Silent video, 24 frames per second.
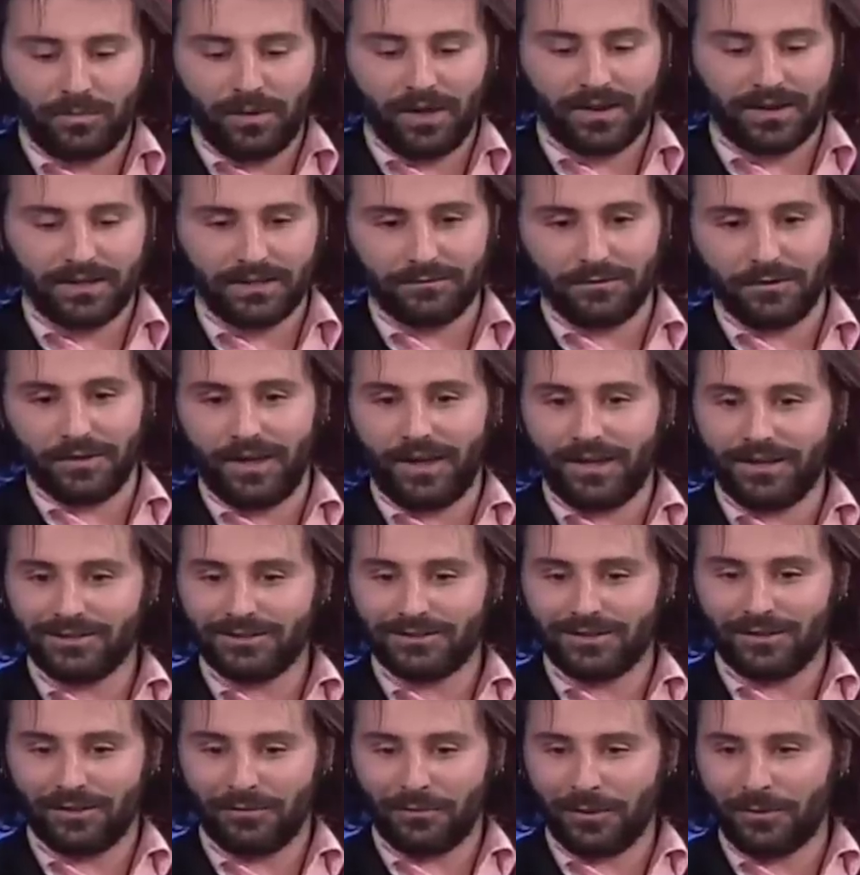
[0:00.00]
back his
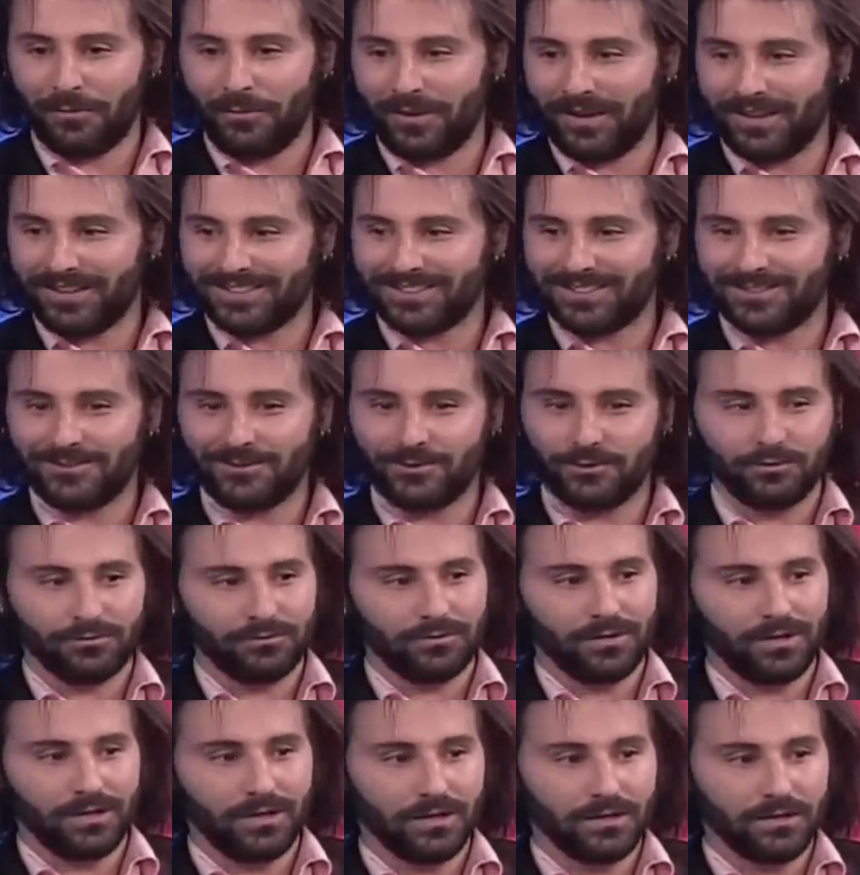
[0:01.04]
vacation 3 weeks
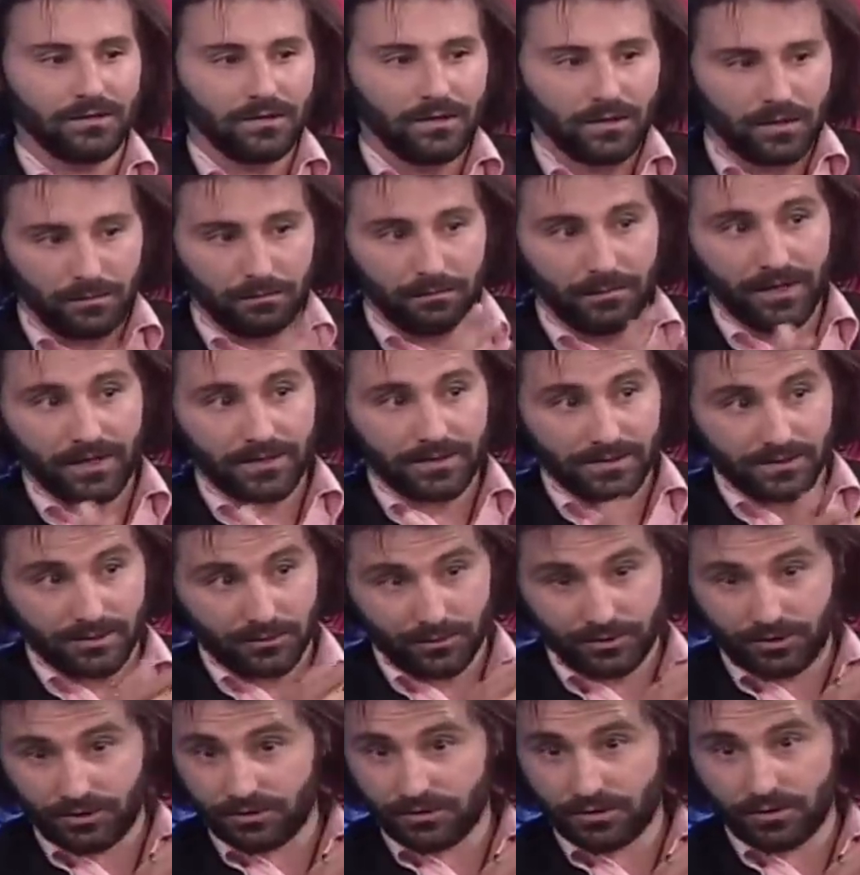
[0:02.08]
to mix this.
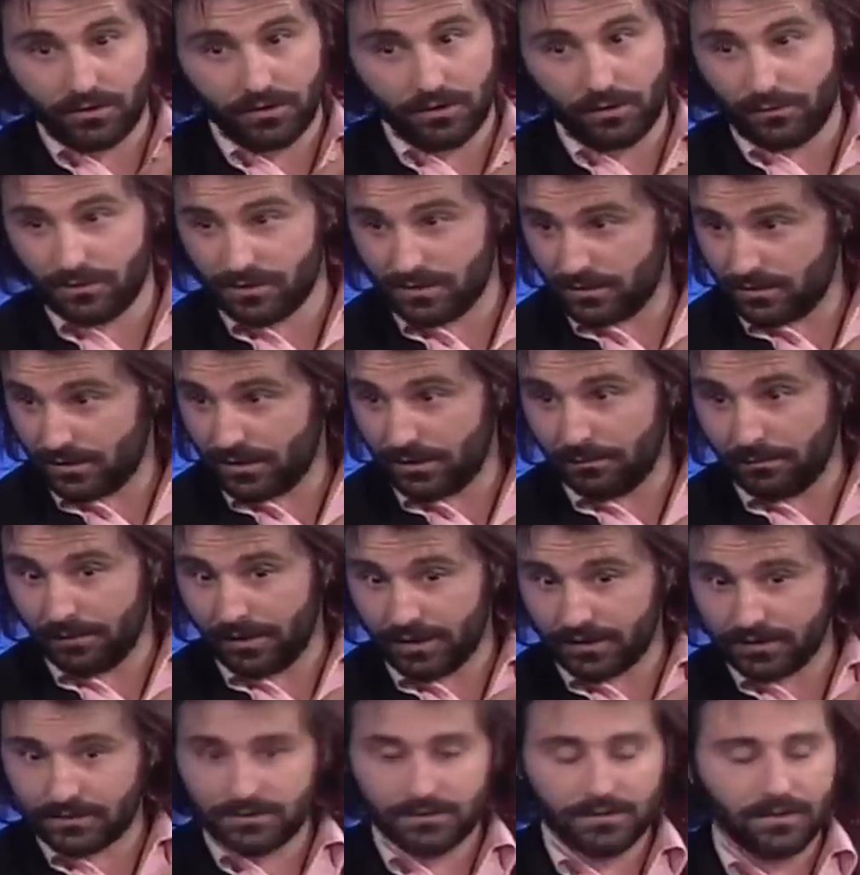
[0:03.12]
What you saw there was
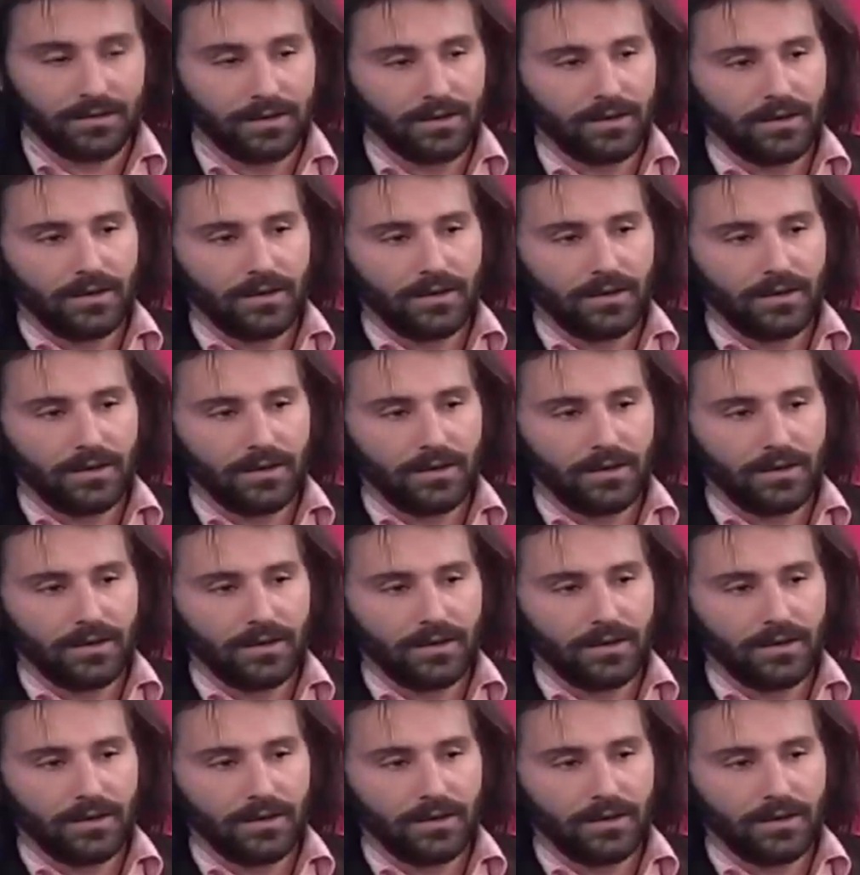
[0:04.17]
unmixed.